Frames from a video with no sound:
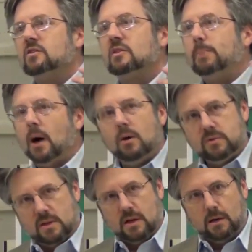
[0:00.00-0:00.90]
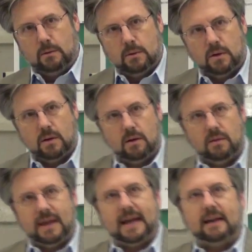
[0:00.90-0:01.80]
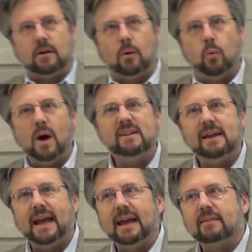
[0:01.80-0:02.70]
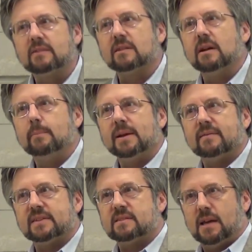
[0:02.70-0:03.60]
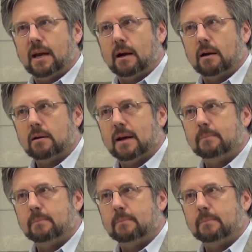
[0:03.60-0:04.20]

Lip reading: Suppose, though, that one day there's a little bit of a scare,